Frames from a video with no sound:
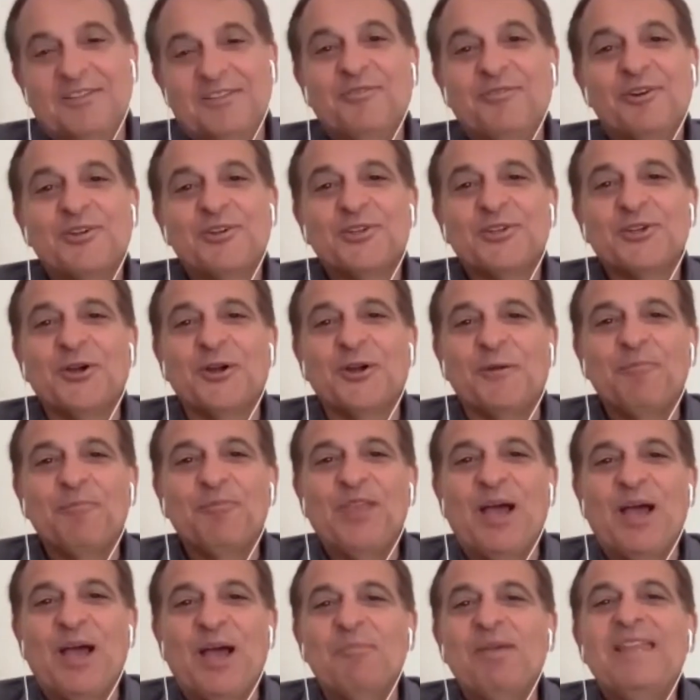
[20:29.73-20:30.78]
for sure.
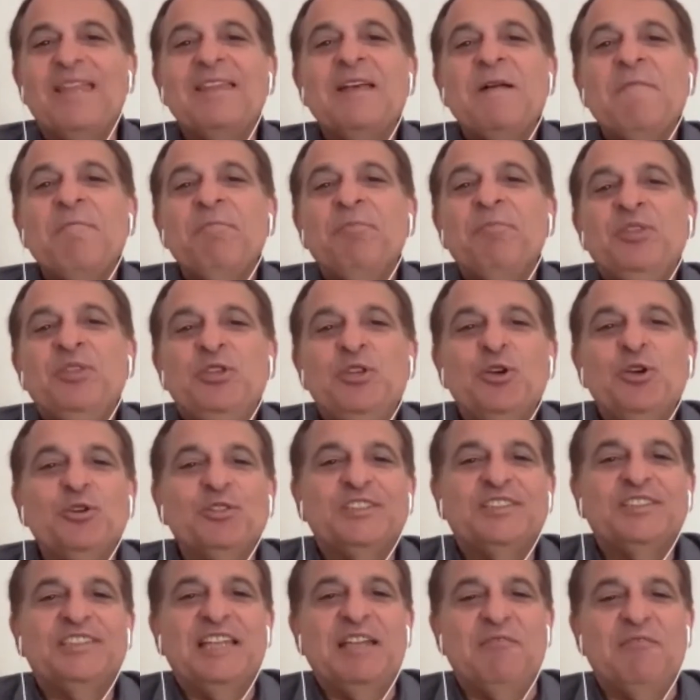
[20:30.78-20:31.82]
Yeah, I mean, you
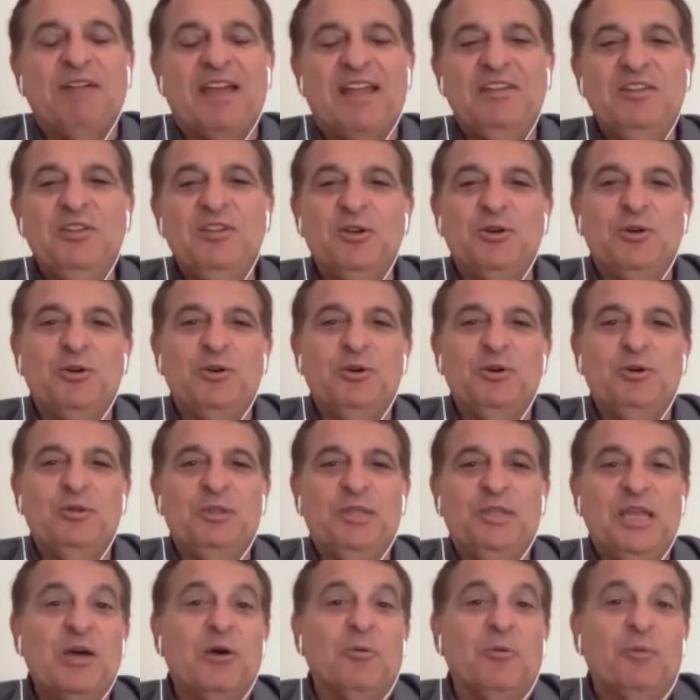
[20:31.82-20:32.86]
see when you
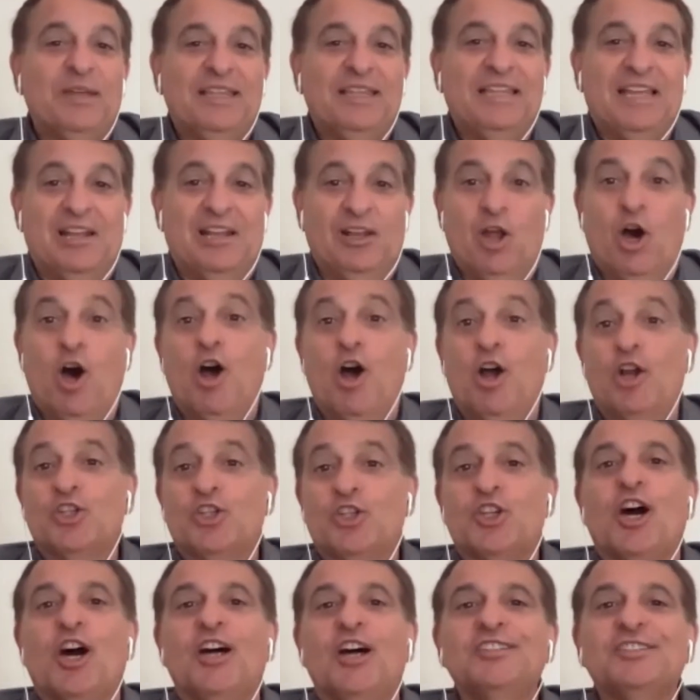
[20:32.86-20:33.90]
deal with a large
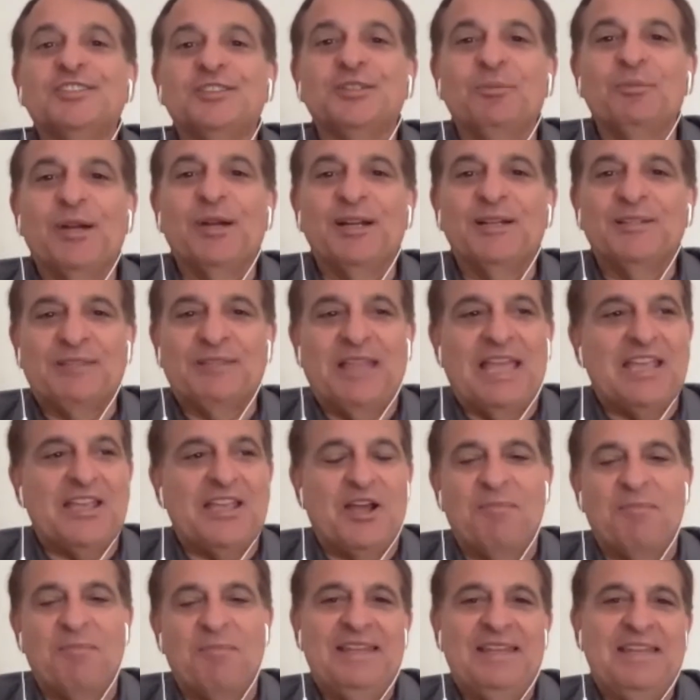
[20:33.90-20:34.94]
customer, they
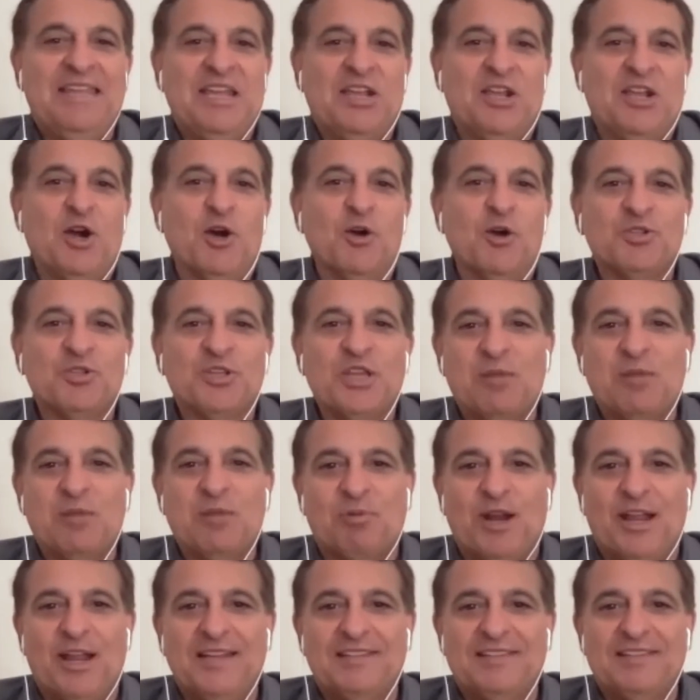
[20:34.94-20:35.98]
come and negotiate
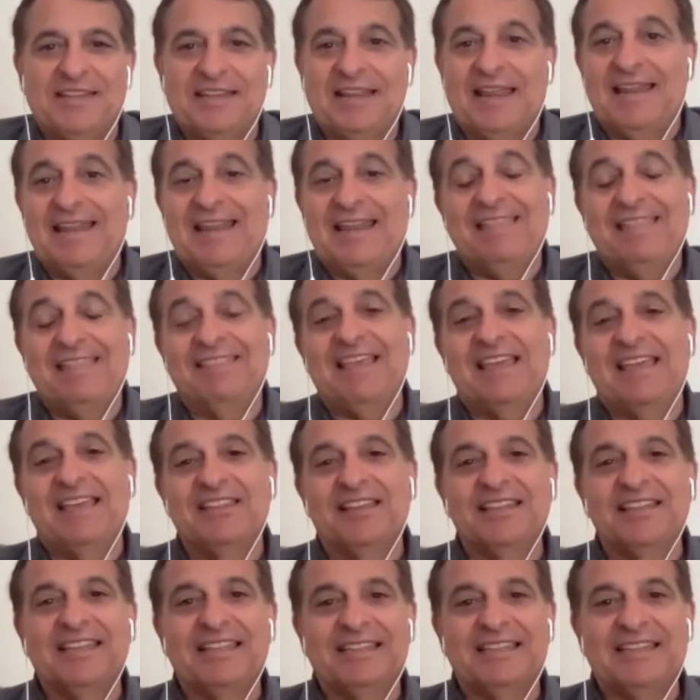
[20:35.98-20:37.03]
pricing, and at the end
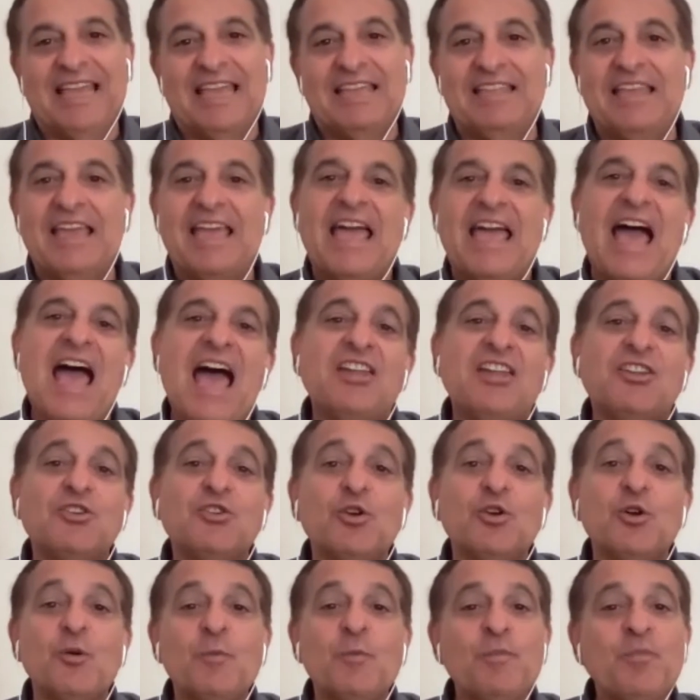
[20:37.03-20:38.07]
of the day, they ask
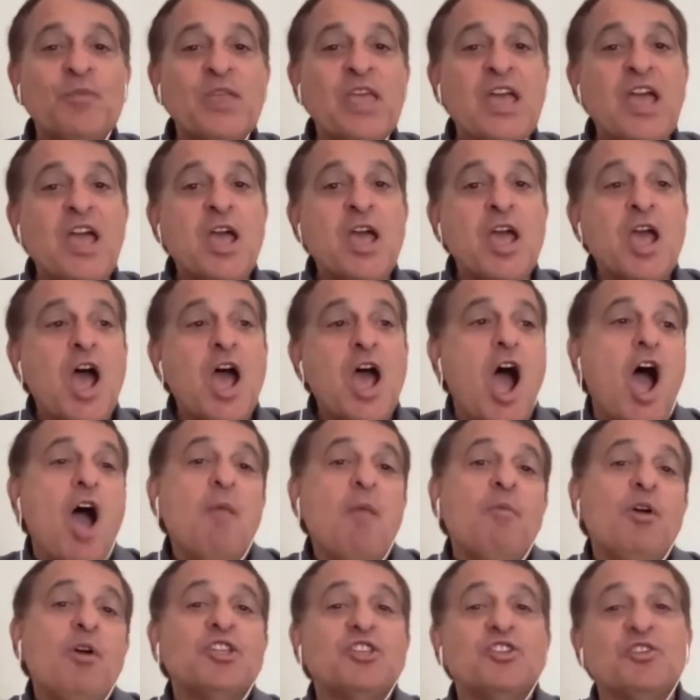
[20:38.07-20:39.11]
you, how
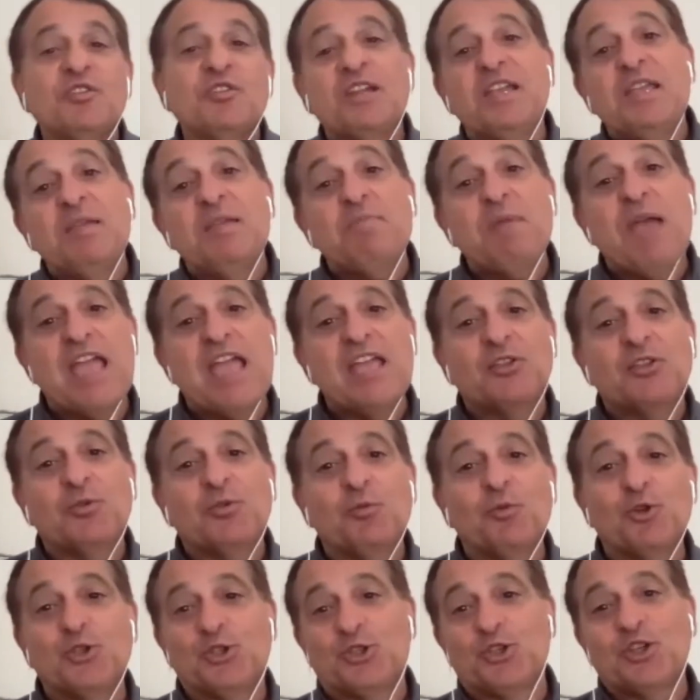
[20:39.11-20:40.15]
much rebate
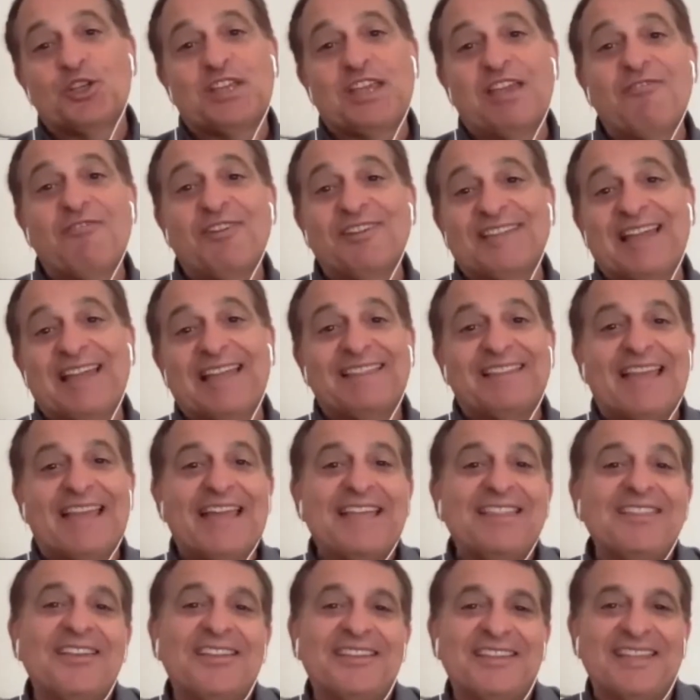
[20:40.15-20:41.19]
would you give us at the
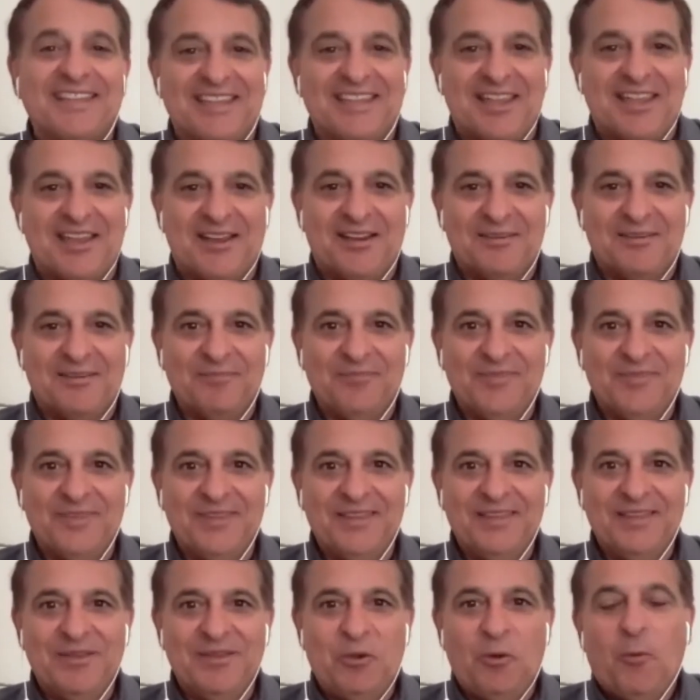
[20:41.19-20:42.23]
end of the year?
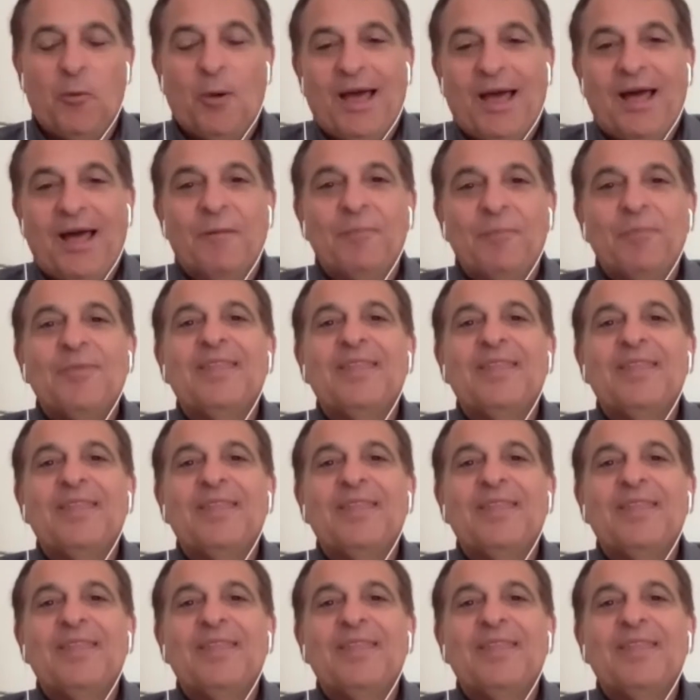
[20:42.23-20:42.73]
Well,